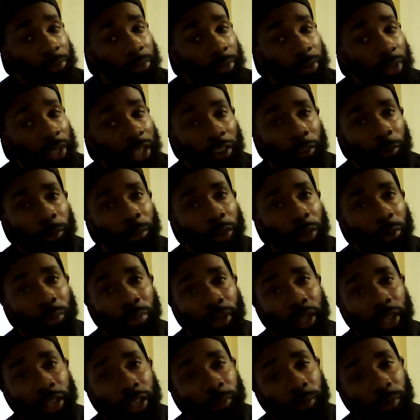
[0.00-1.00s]
I haven't put a
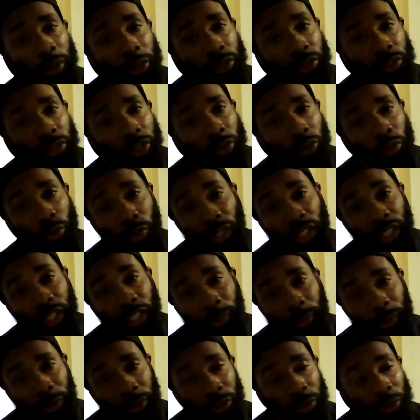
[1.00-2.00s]
plan in motion on when
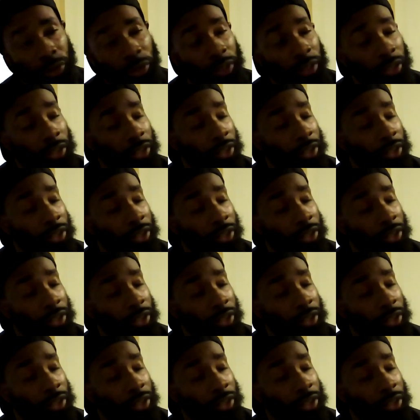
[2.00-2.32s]
I'm gonna do it.